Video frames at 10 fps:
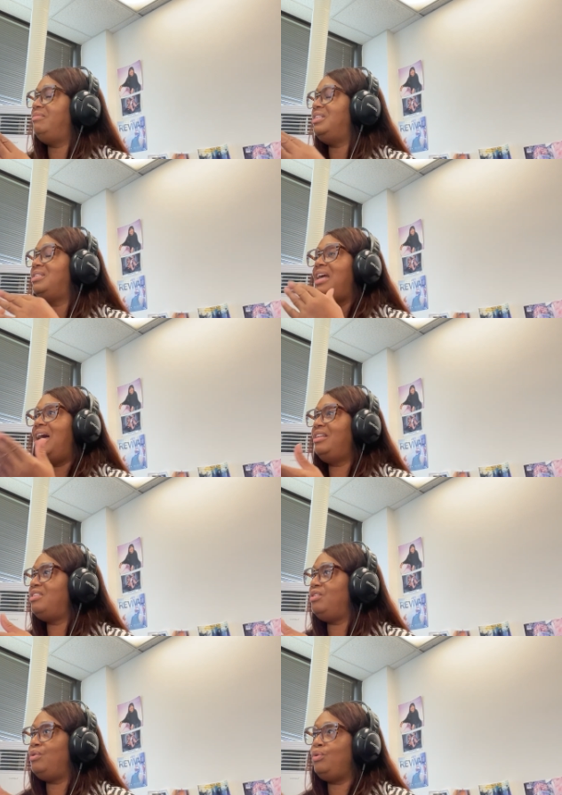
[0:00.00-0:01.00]
decide
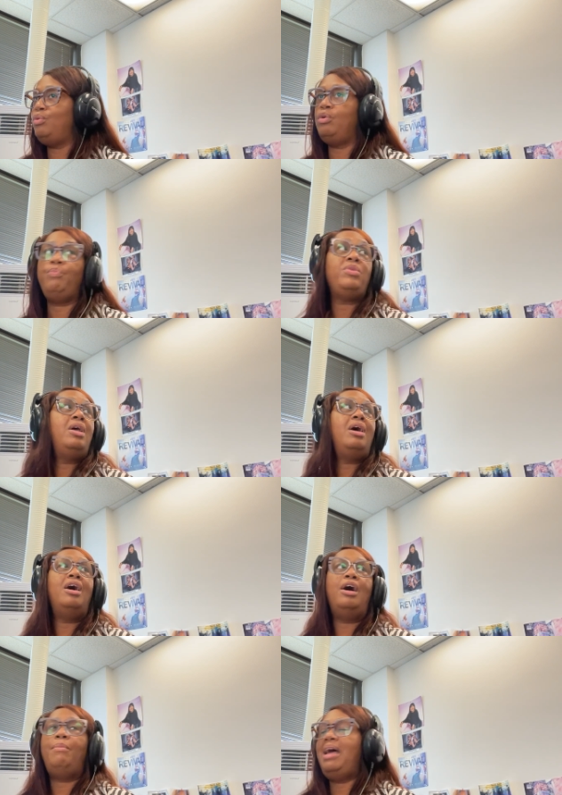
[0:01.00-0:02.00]
to
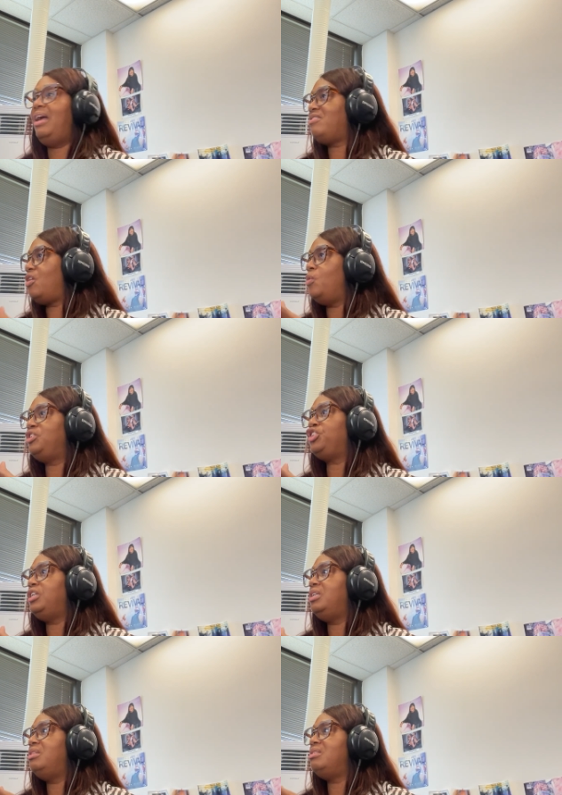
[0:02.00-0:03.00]
um, ask
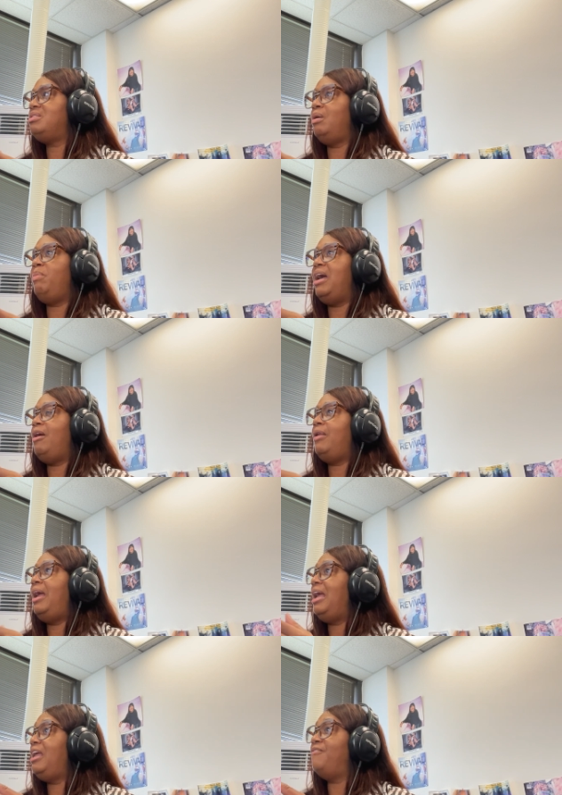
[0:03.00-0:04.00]
questions about,
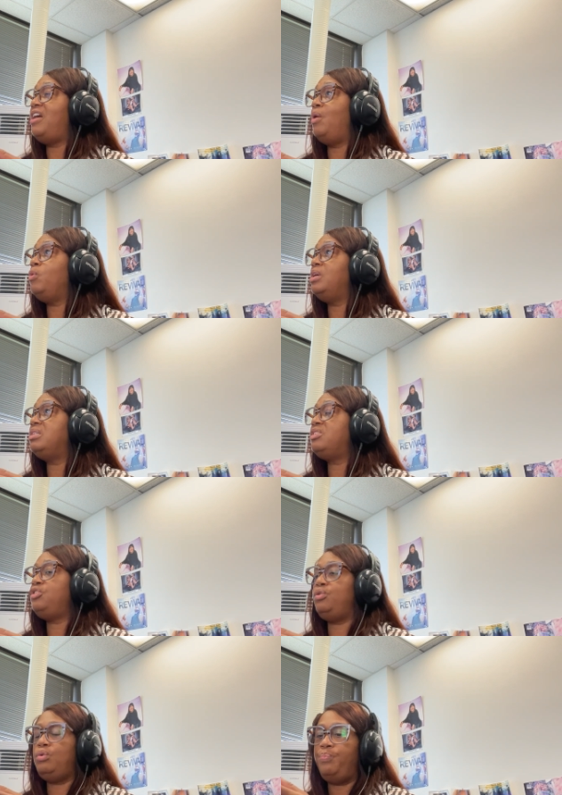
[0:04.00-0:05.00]
hey, if I was
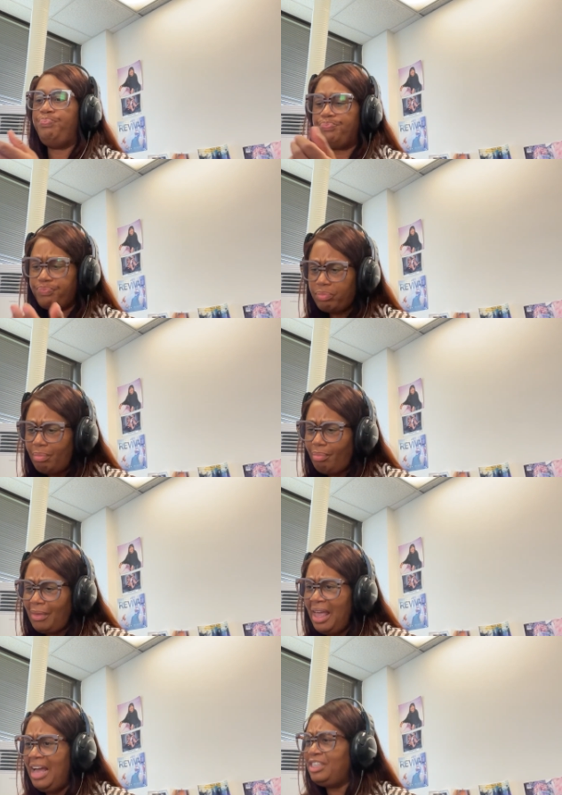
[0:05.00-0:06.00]
to
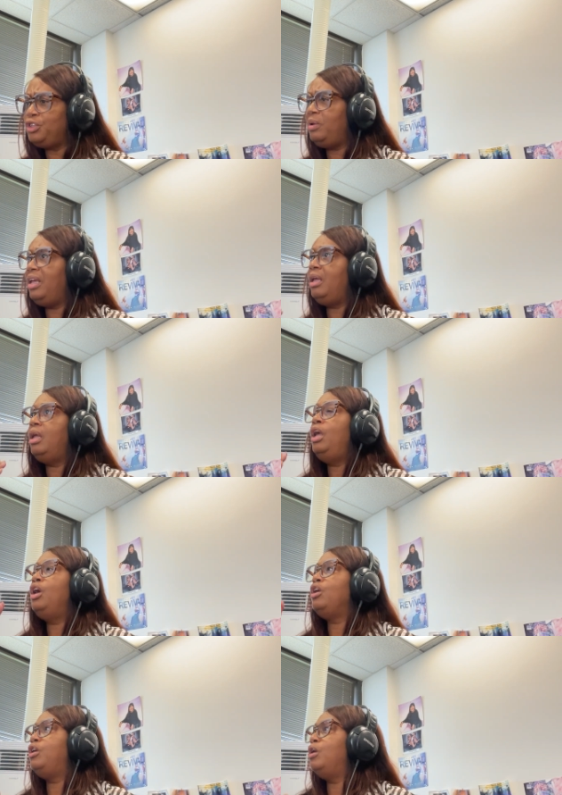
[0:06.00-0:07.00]
actually
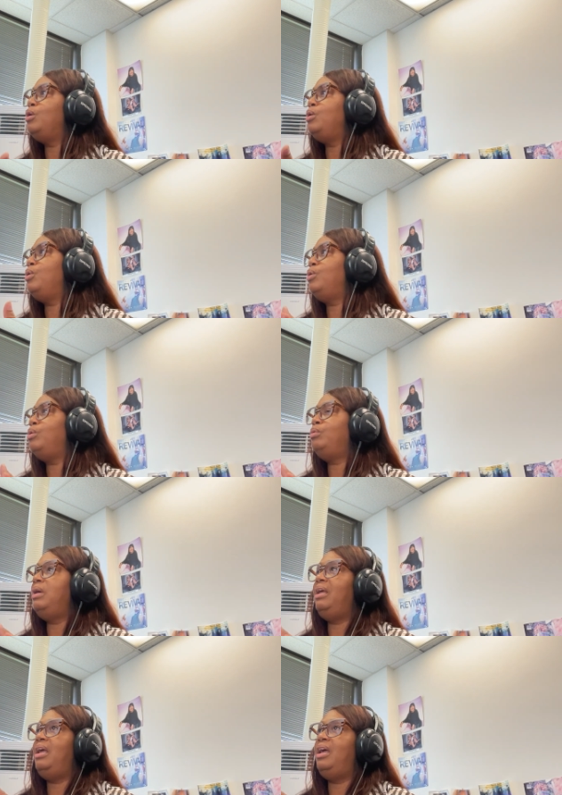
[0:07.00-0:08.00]
go
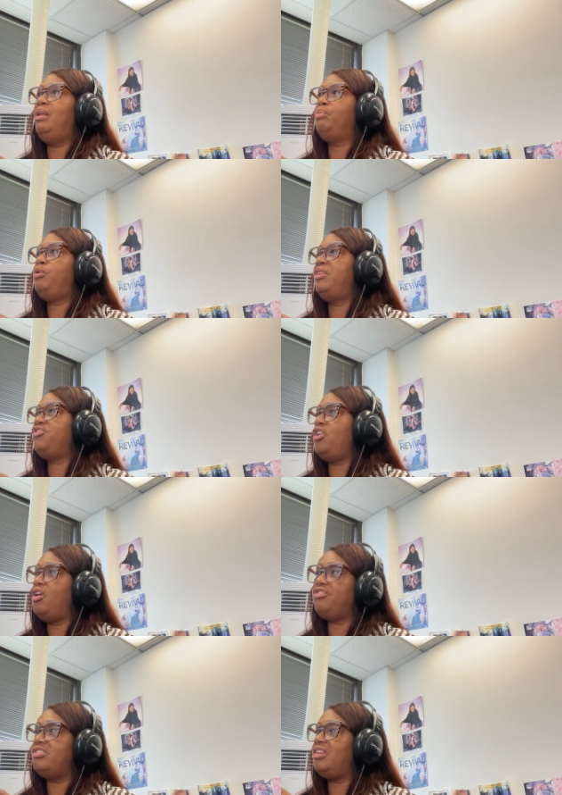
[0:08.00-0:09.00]
and press
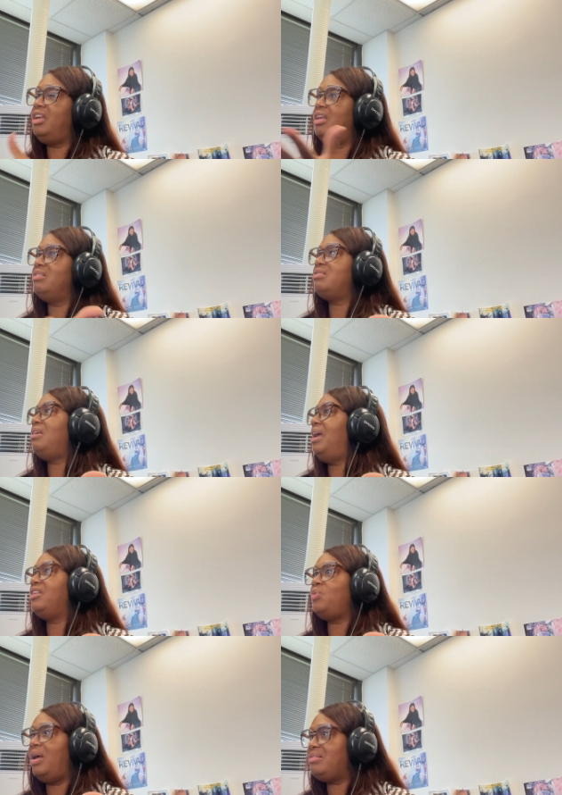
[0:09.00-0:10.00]
charges against
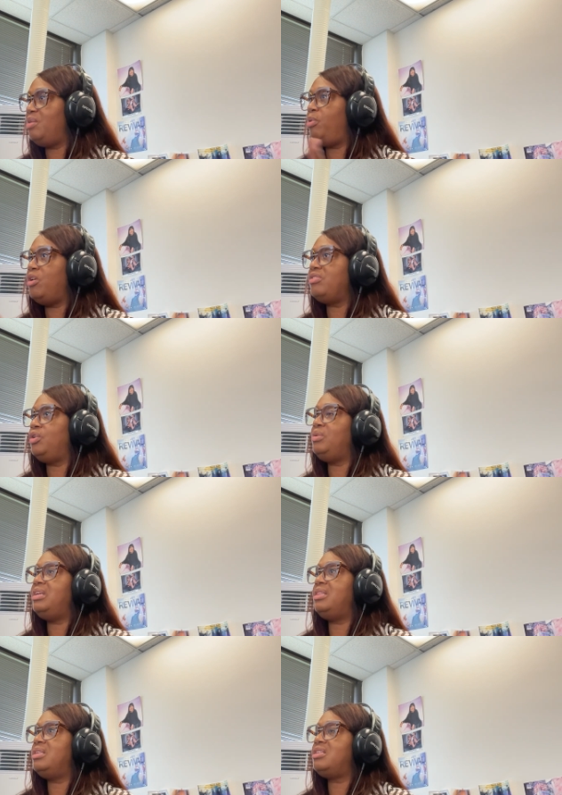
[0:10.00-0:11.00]
XYZ person who
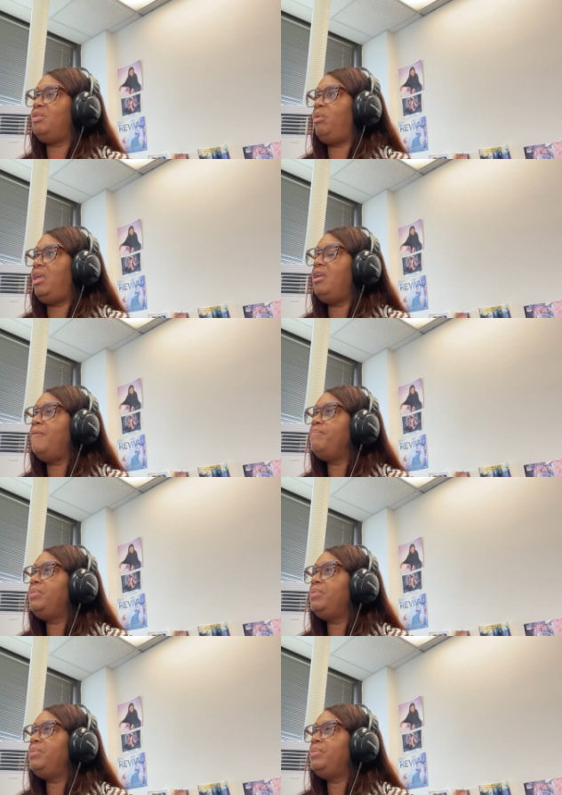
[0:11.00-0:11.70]
did this to me.